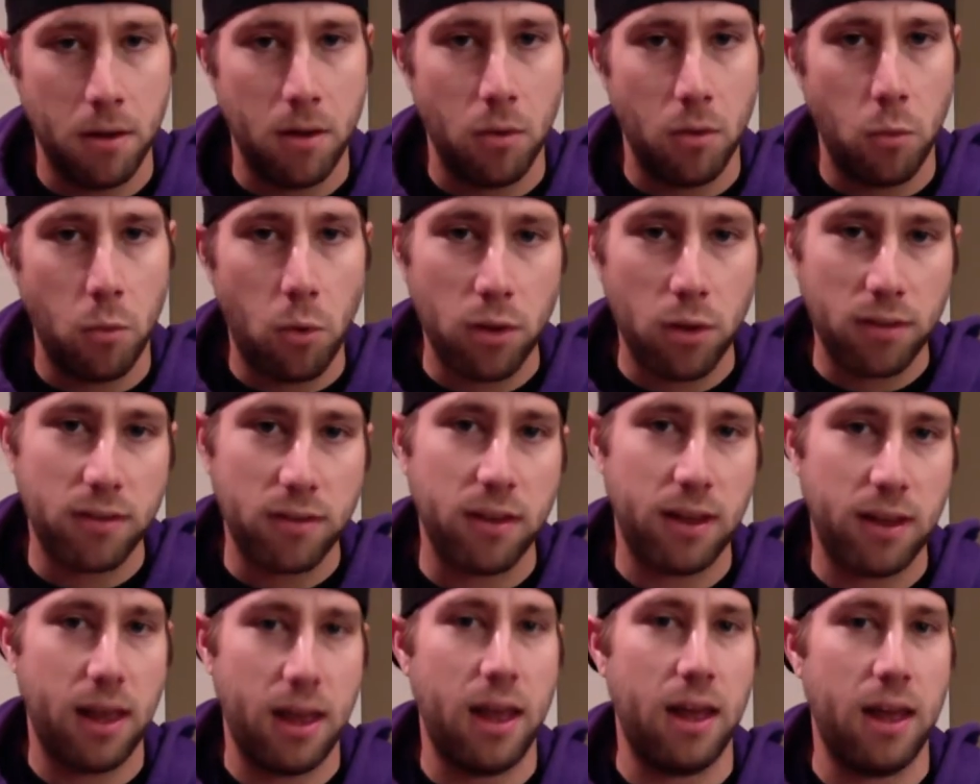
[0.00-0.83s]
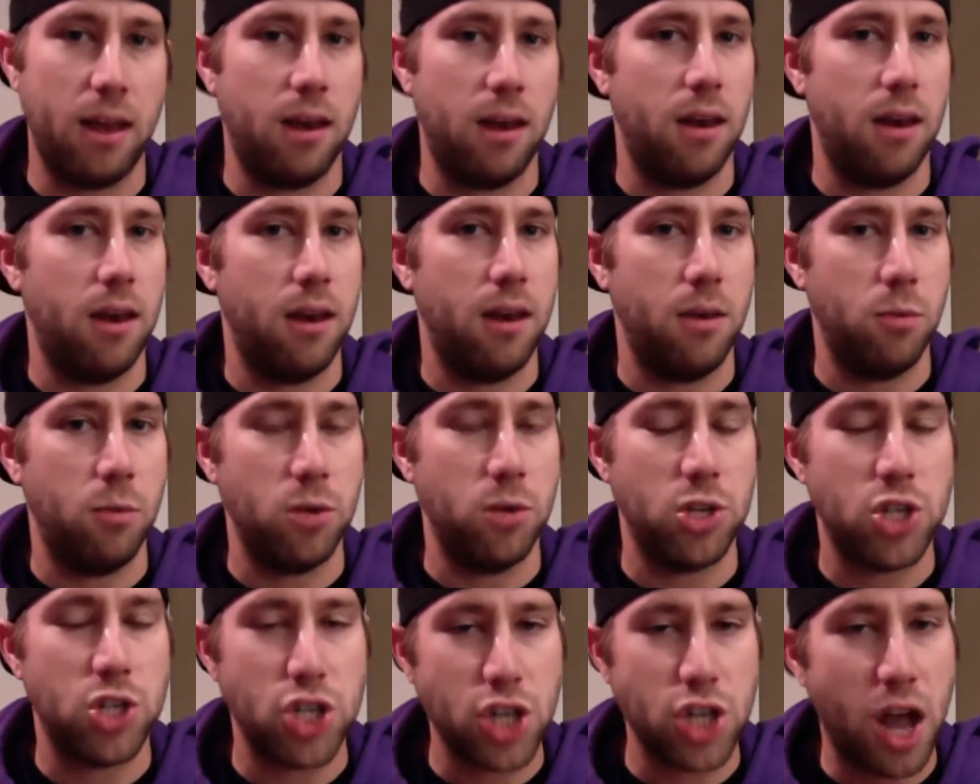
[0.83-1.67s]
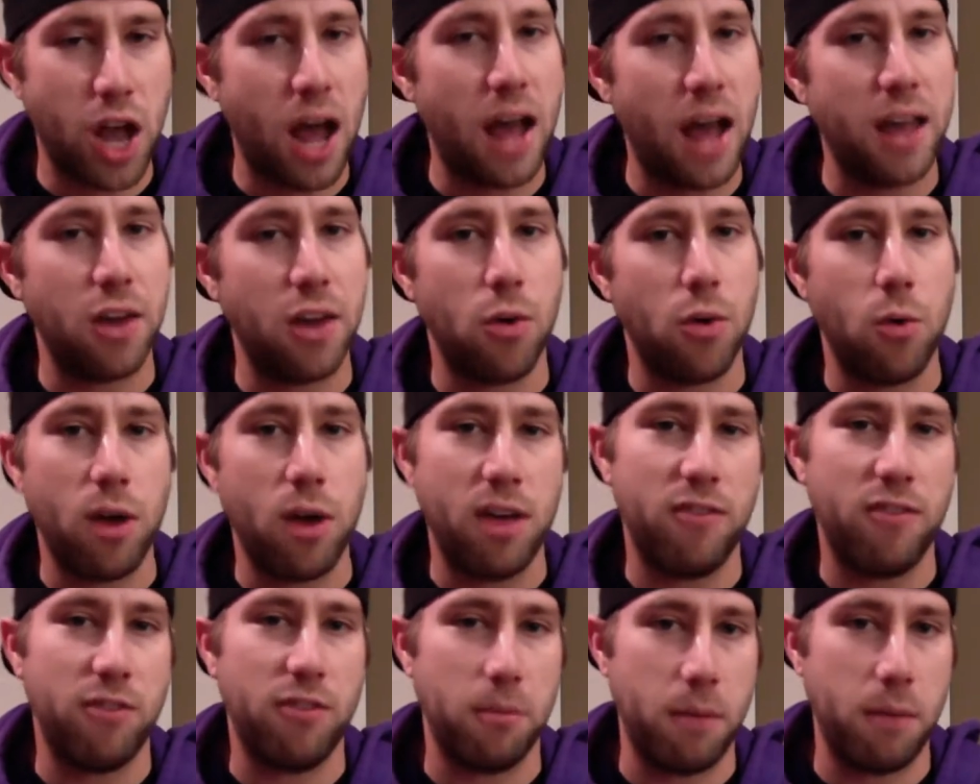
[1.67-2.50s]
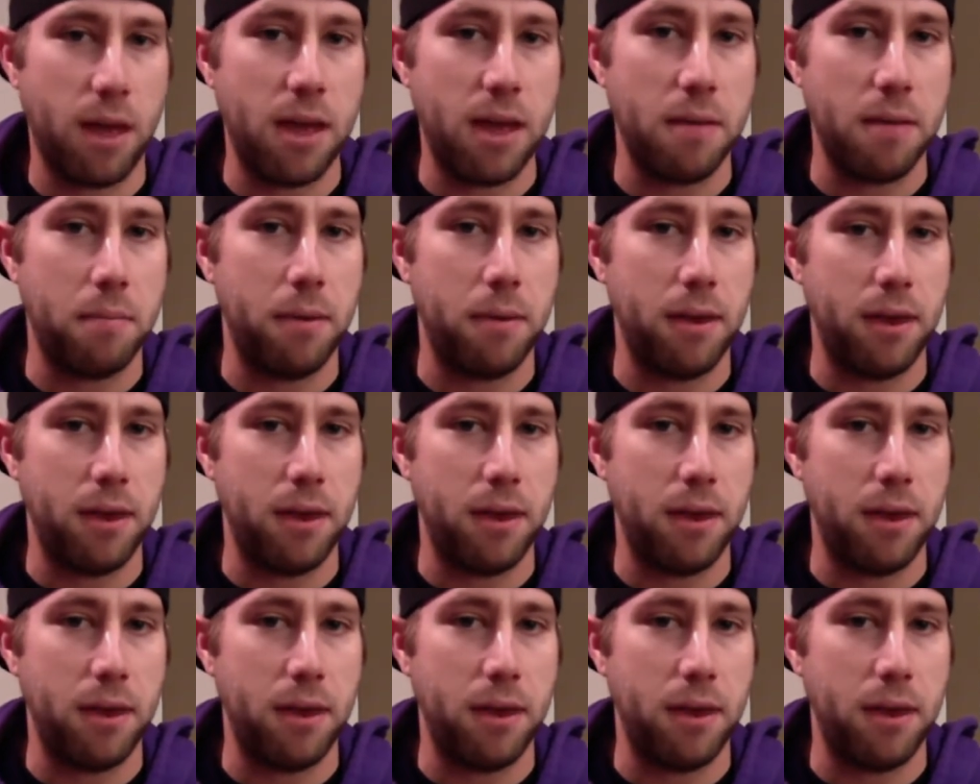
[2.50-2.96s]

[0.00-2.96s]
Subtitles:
Once again, we shy away from AP.